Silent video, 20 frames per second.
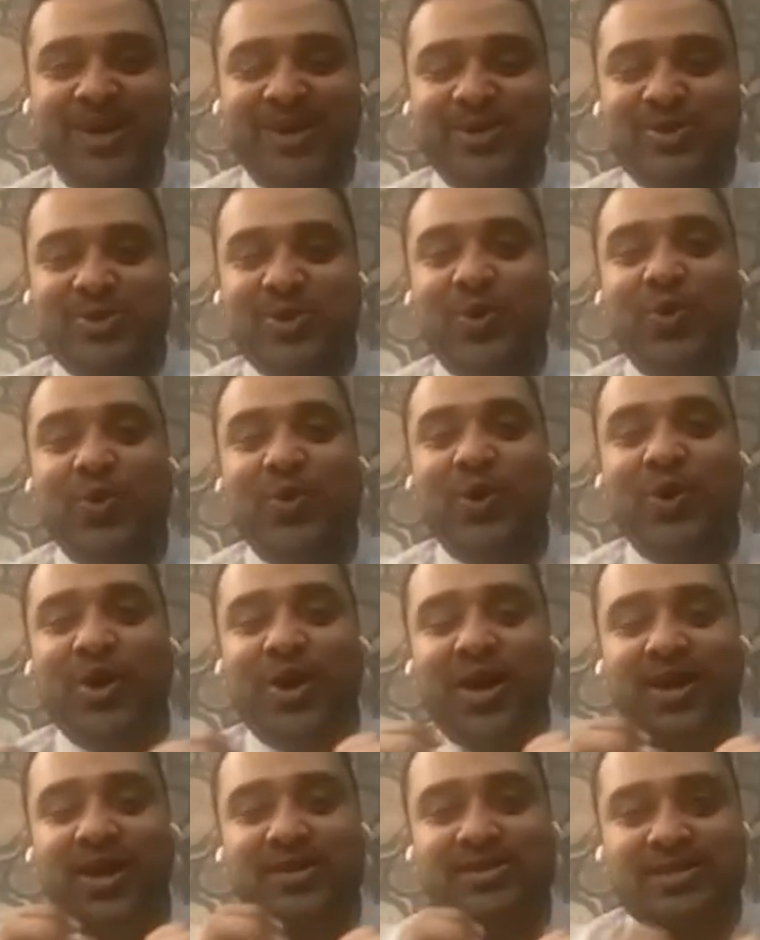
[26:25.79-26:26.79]
So
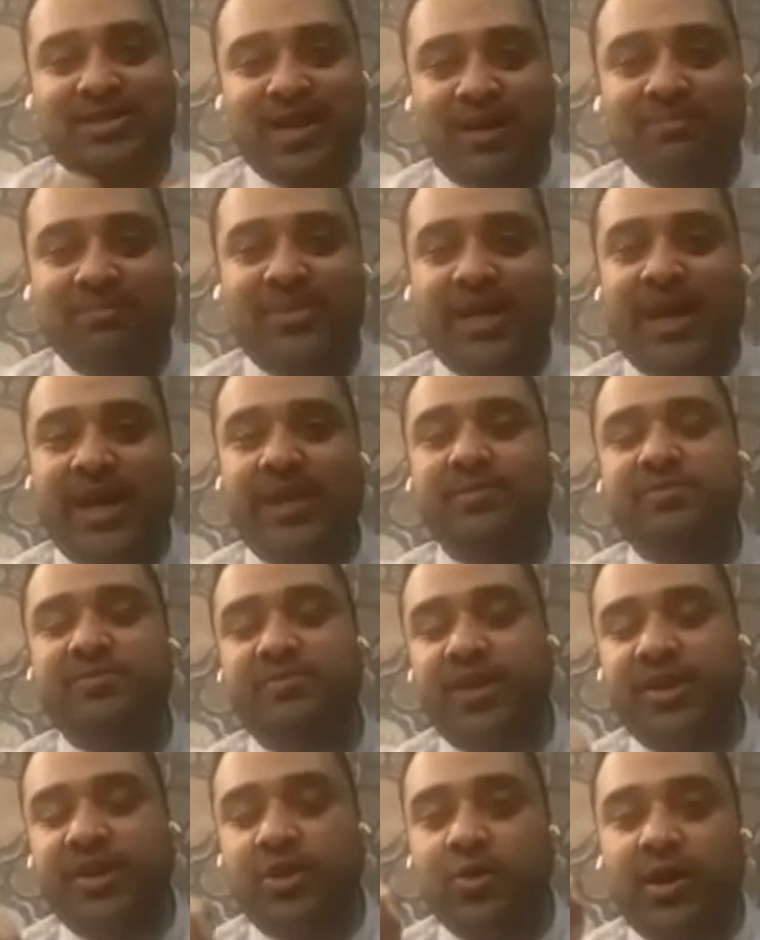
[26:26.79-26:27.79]
sometimes
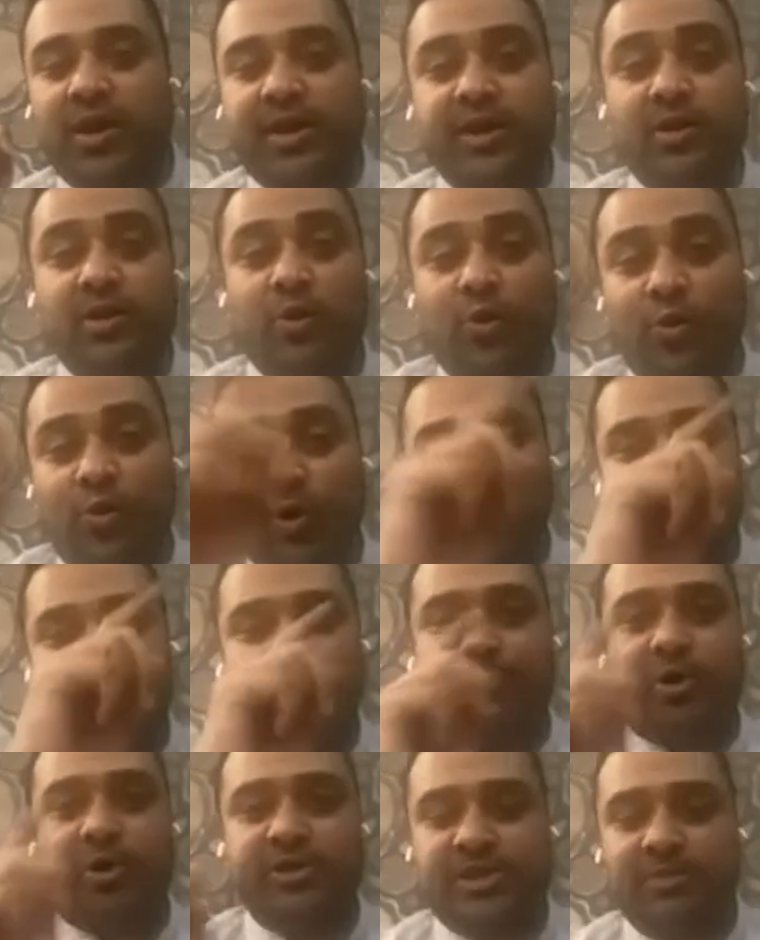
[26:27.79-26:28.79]
when you are in all the
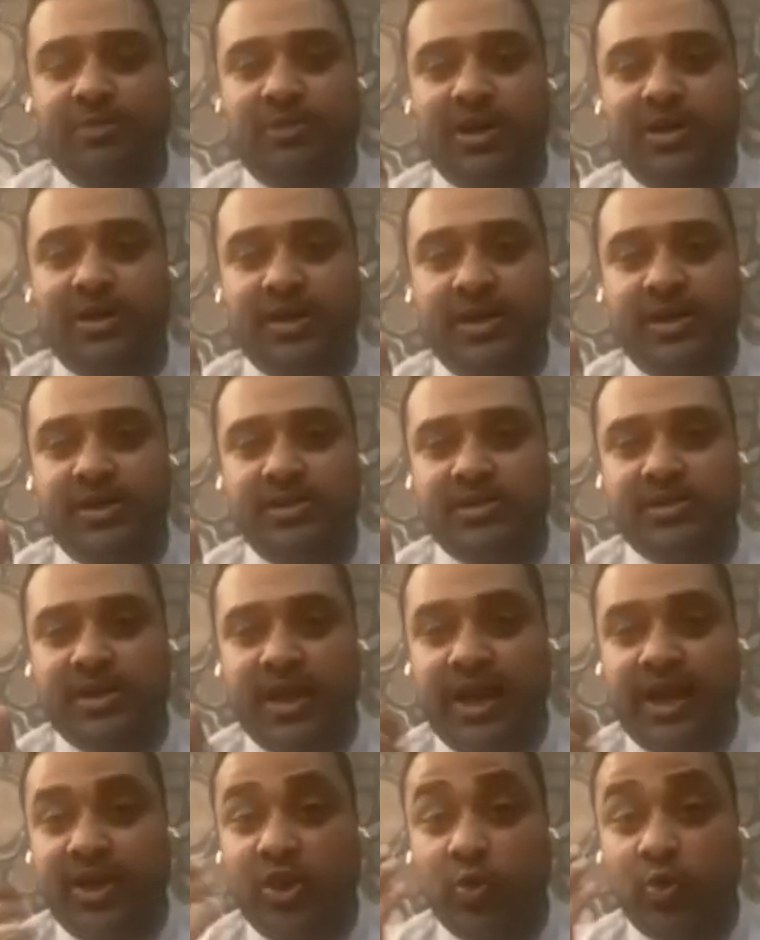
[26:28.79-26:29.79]
possibilities
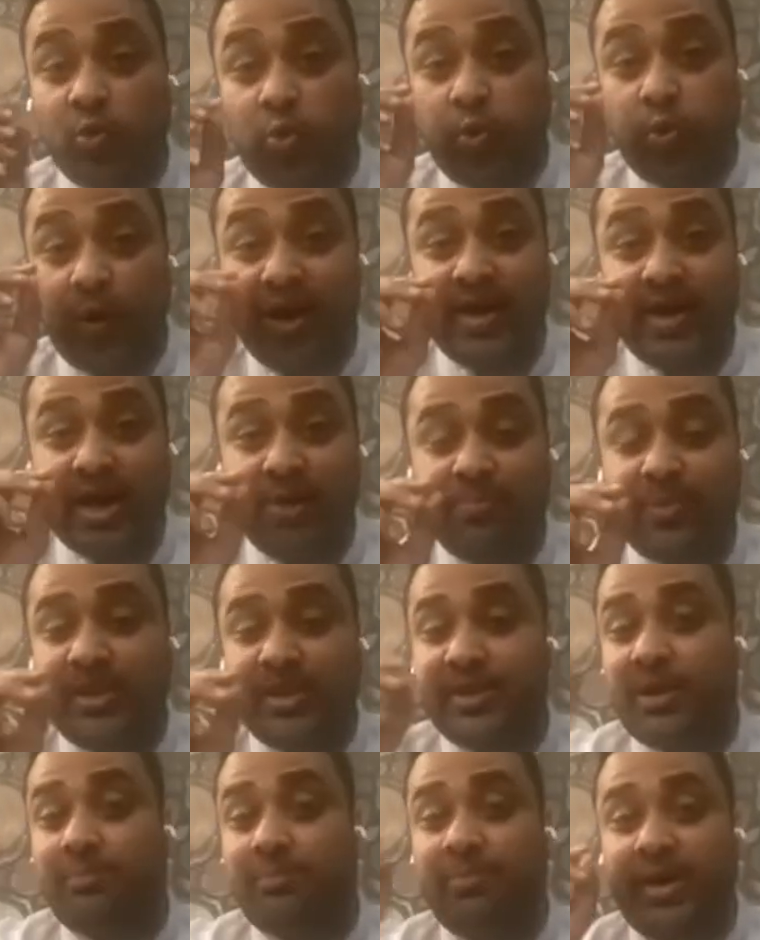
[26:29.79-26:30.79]
and you wake up in
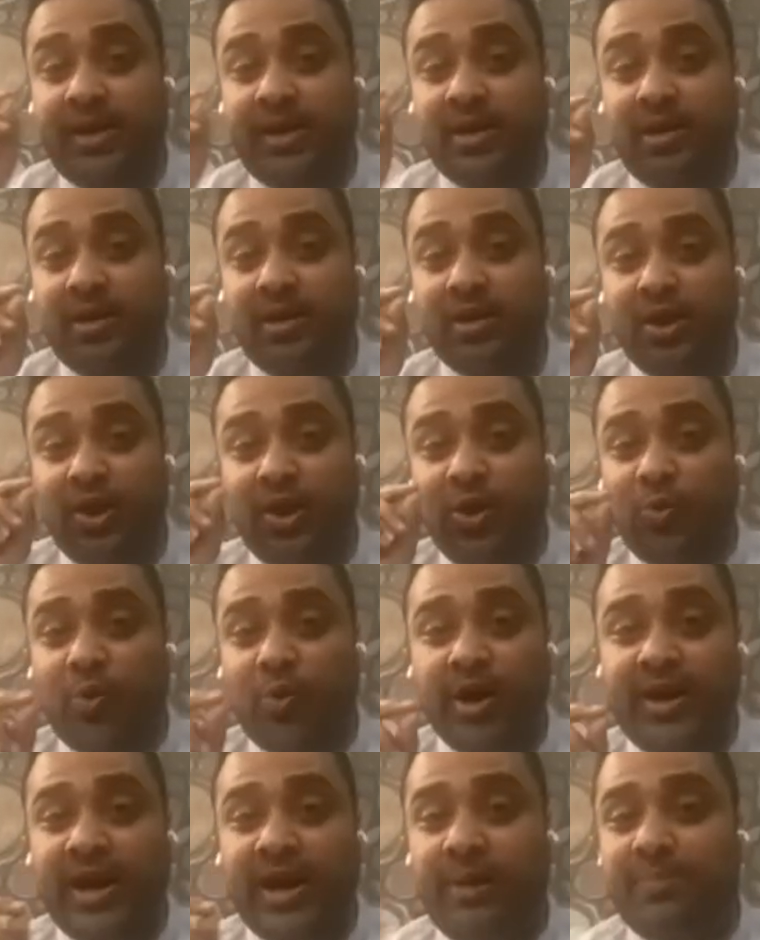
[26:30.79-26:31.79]
the middle,
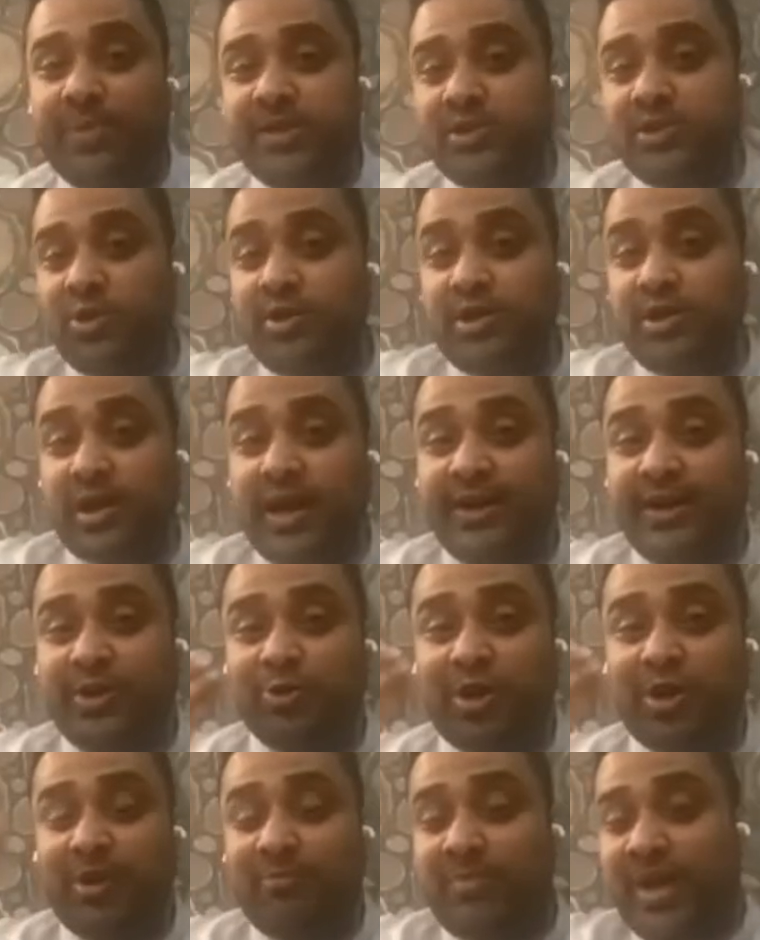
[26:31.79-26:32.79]
what happens? You're trying to
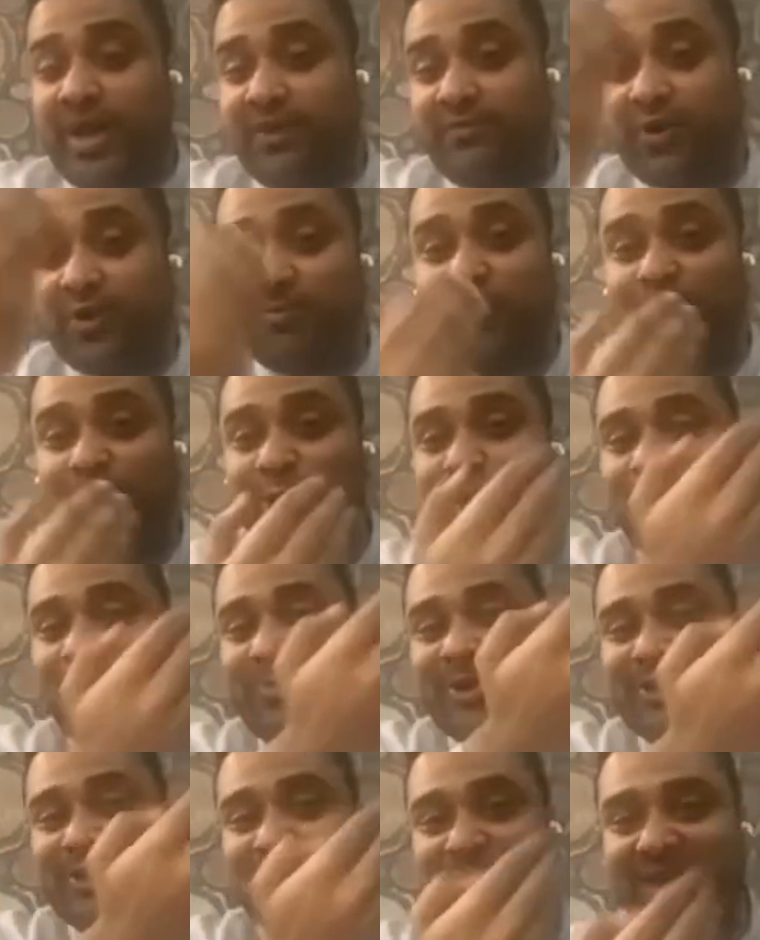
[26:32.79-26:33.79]
come back from all the
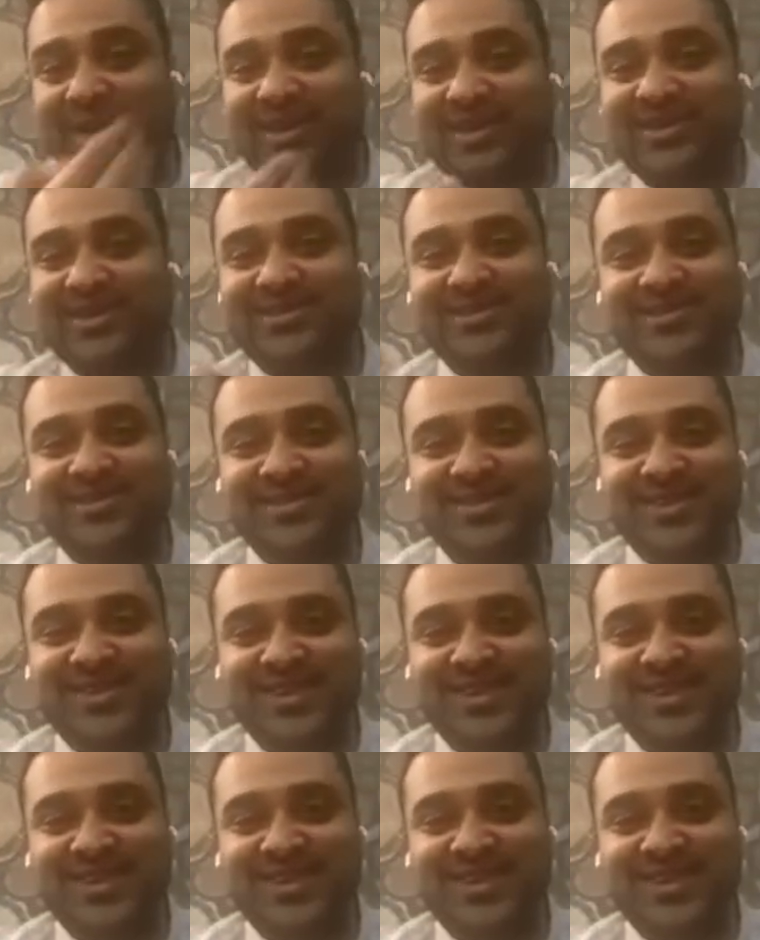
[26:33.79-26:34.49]
possibilities.